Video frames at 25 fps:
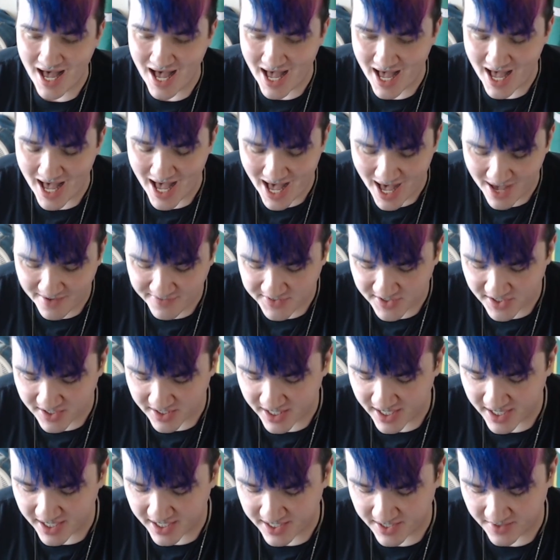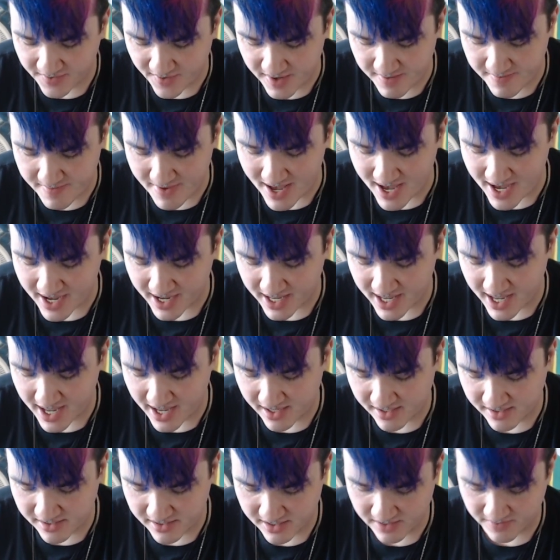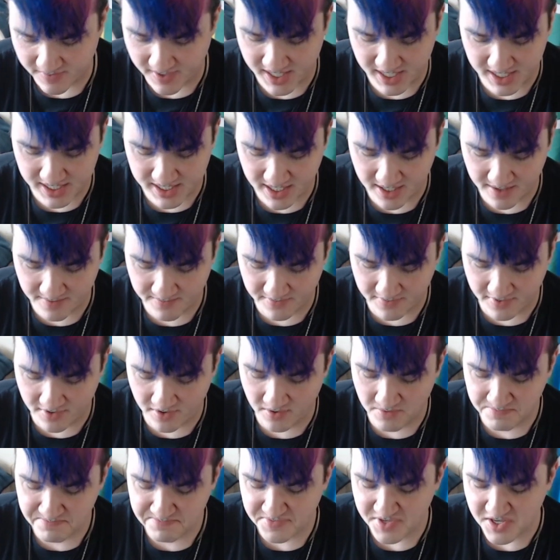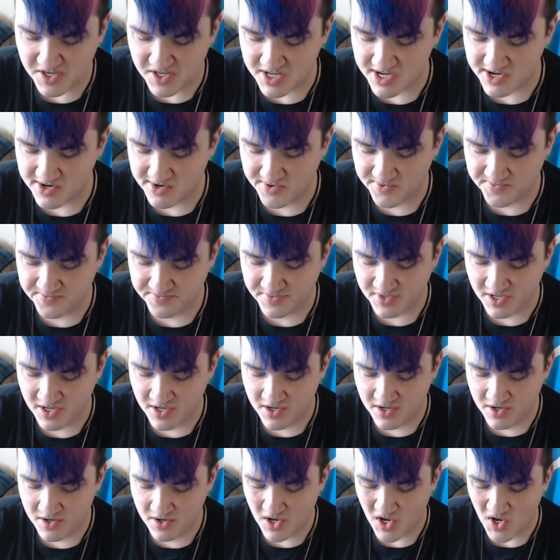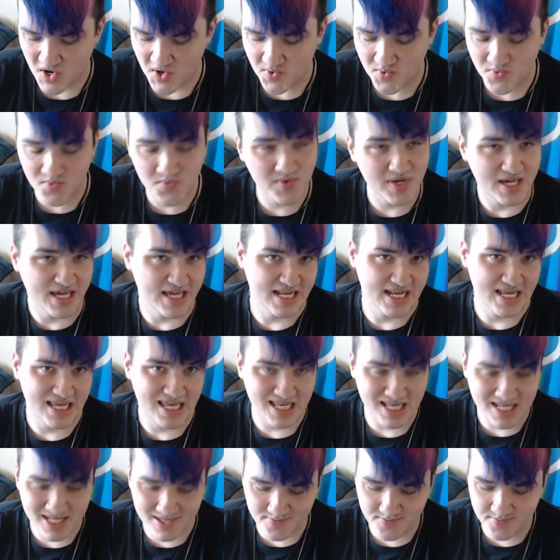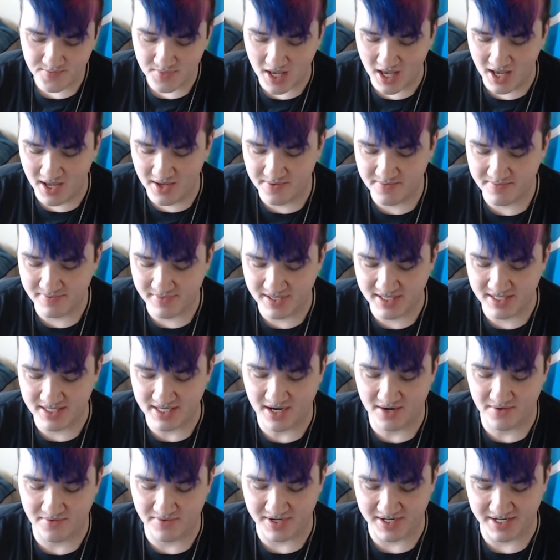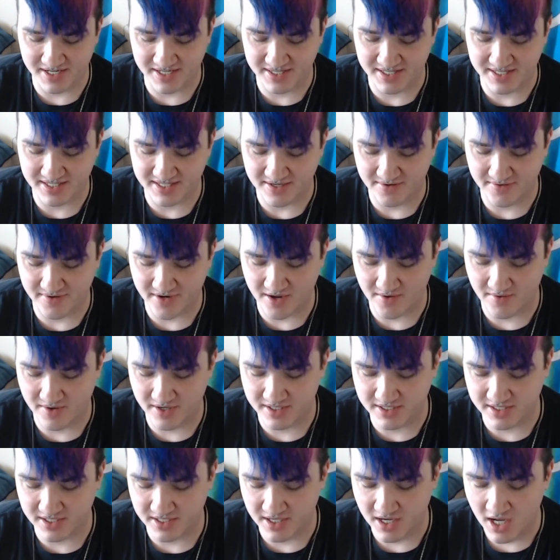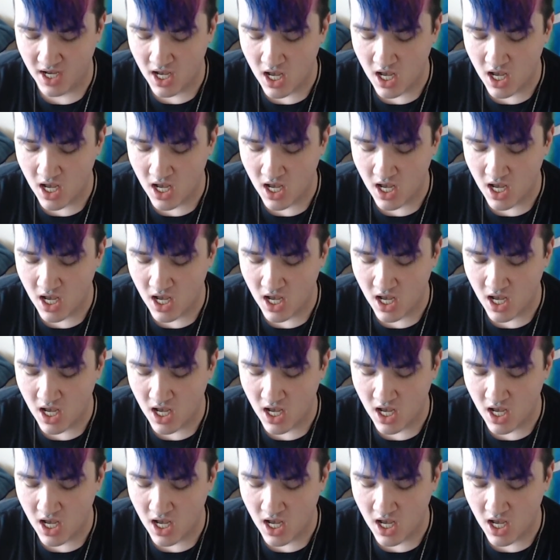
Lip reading: After like going back and doing some, you know, reading, not reading, that's not what I wanted.